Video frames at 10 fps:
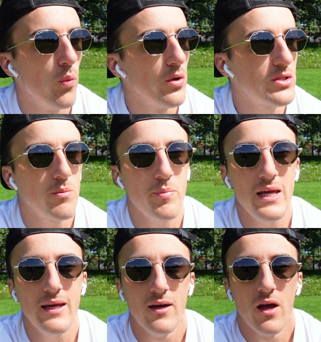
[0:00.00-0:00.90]
want to
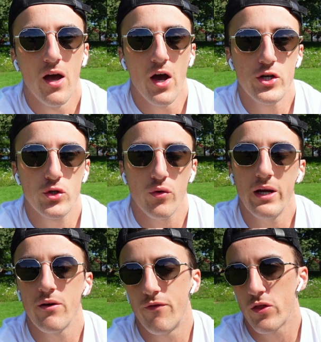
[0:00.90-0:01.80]
be a
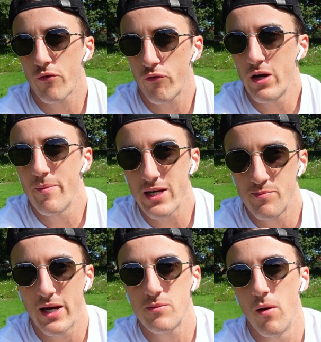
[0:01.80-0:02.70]
trader for the freedom
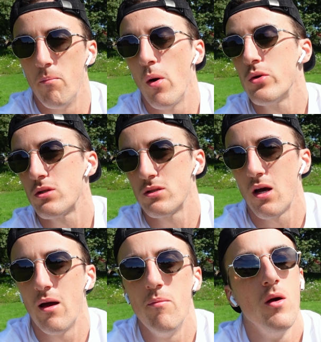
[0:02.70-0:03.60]
aspect, but most of the
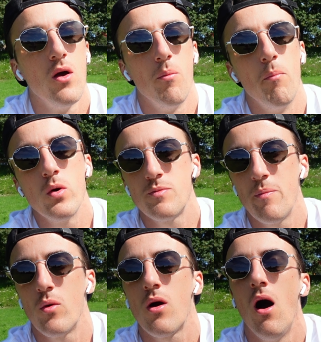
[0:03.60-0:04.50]
time, most
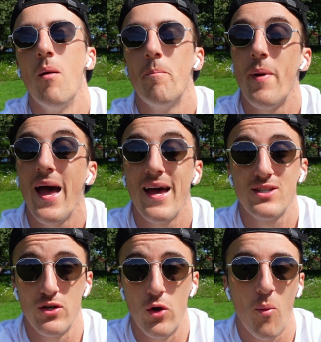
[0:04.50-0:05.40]
people can't bear
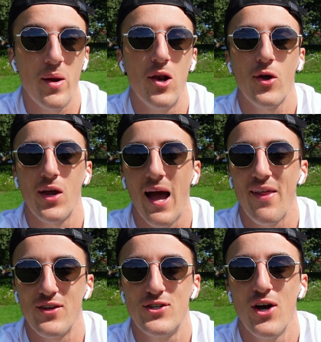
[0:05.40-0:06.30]
to not be looking
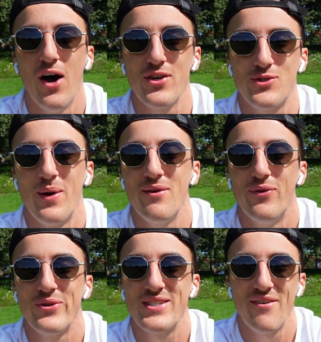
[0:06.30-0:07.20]
at the charts
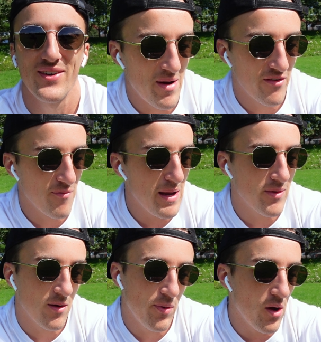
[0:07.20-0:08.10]
24/7. And for me, I'm
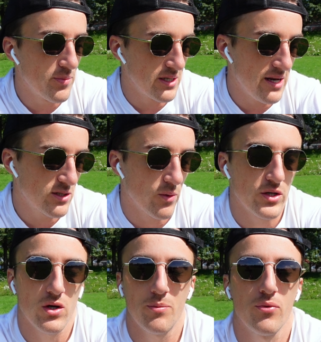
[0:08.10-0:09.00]
the complete opposite, and that's why I
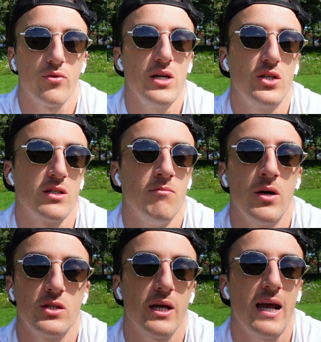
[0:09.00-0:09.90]
try to preach as
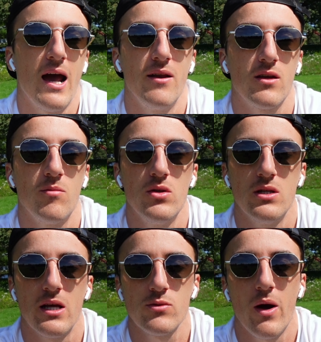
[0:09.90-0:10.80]
much as I can in the
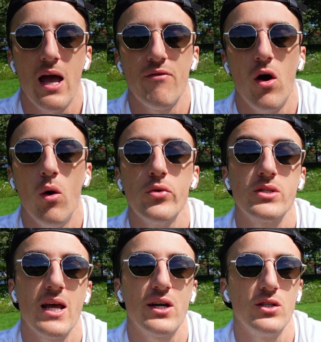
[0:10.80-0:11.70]
community, and that's why I have a whole
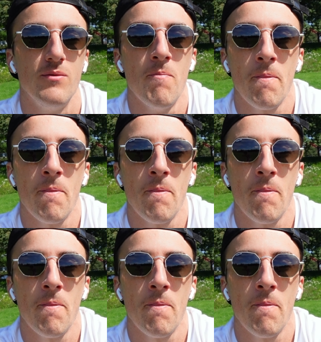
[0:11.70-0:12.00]
section